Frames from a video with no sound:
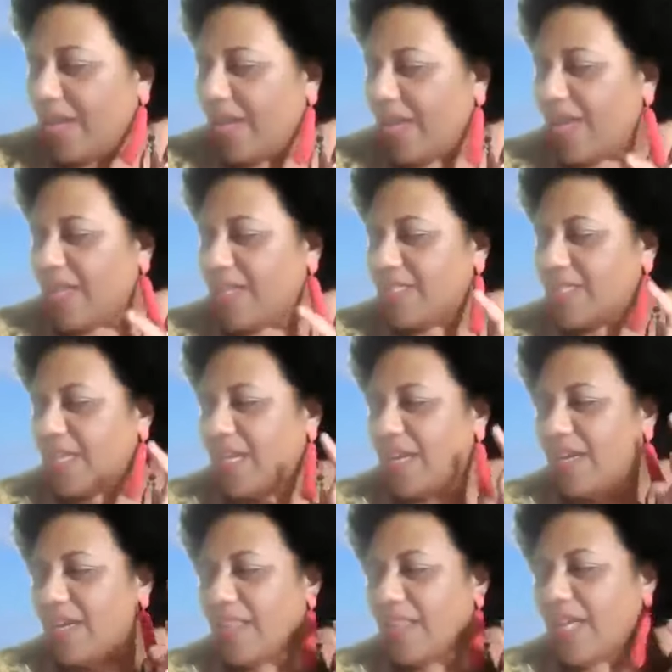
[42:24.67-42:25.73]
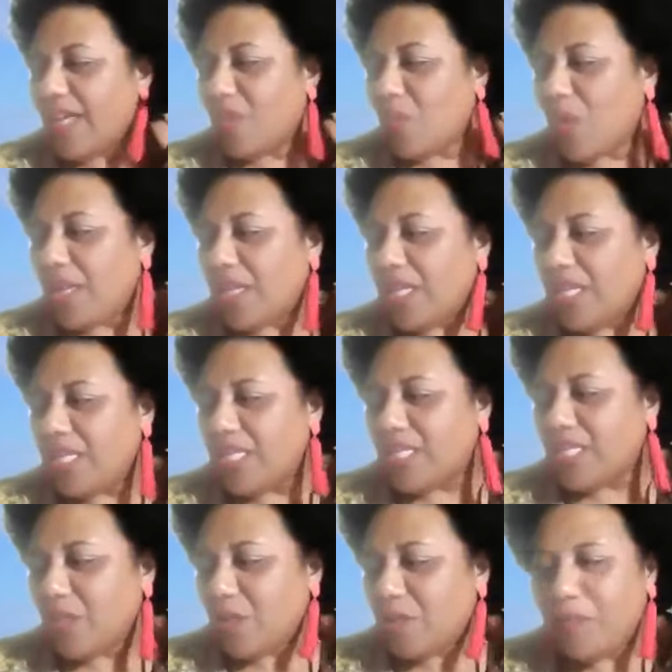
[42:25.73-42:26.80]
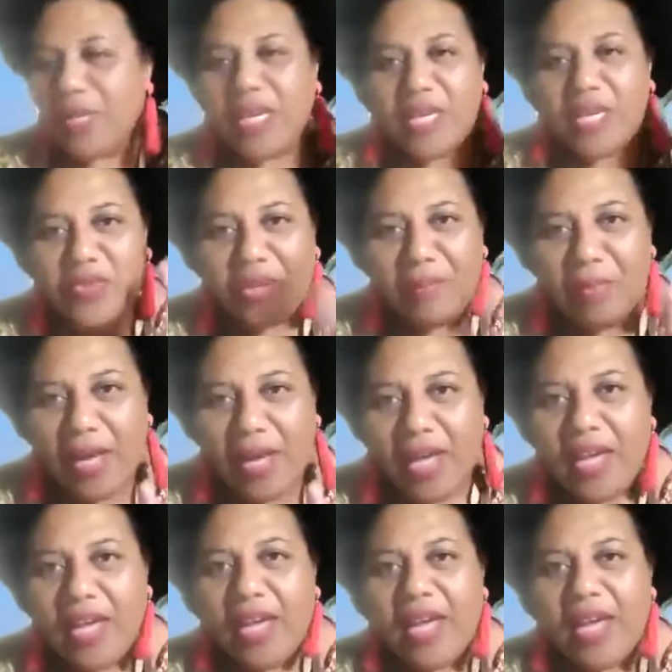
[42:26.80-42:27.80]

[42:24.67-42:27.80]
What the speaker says: And the other one is, you know, be a dreamer.